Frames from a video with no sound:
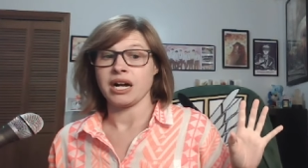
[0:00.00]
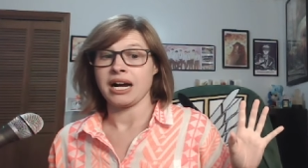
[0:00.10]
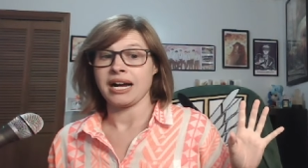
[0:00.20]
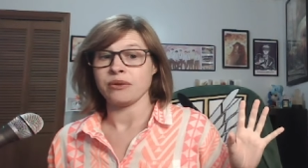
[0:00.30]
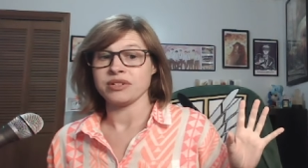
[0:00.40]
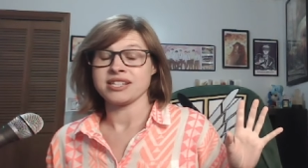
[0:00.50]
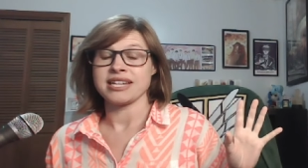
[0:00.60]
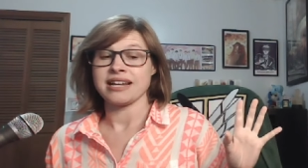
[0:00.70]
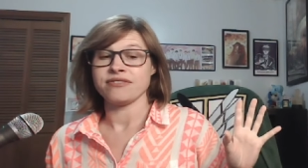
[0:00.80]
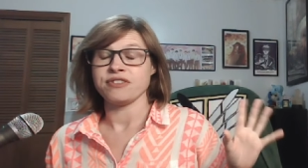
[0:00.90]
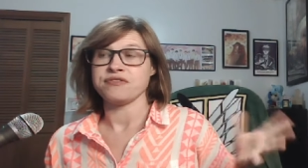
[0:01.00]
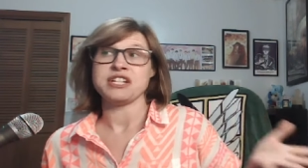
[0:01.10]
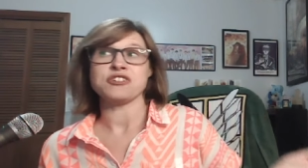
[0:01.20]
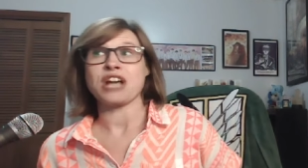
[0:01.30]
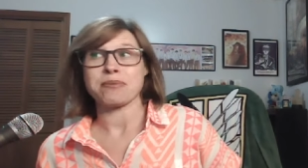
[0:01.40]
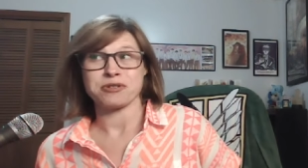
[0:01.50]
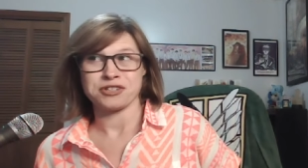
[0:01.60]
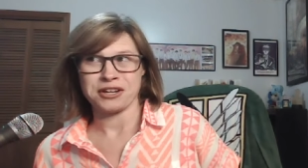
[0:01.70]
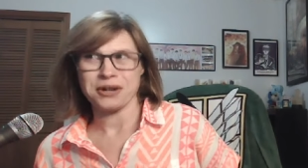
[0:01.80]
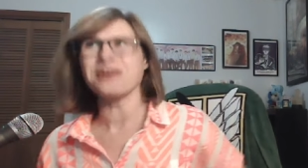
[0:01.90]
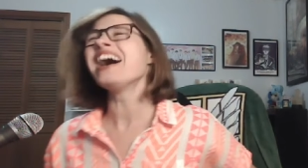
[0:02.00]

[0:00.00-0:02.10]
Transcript: I would say 15 chapters ago.